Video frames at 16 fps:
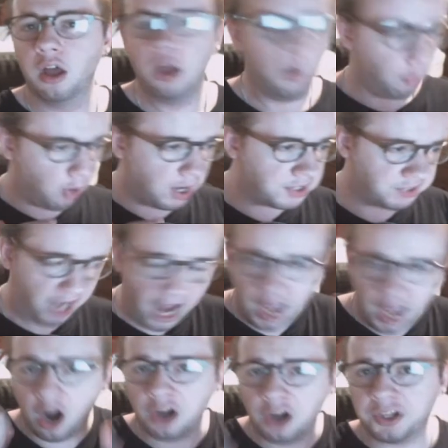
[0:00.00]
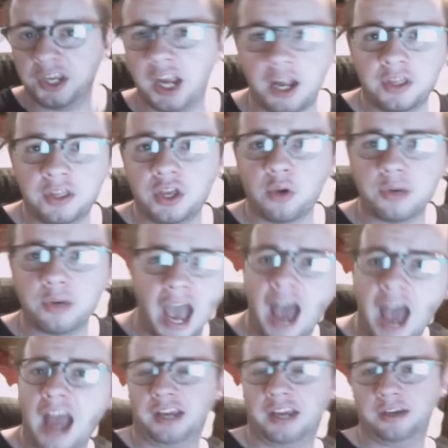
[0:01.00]
was anarchy in the
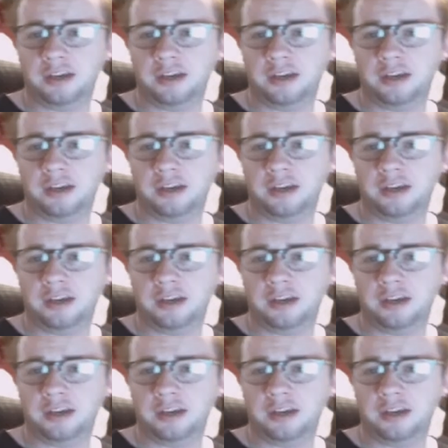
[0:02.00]
UK.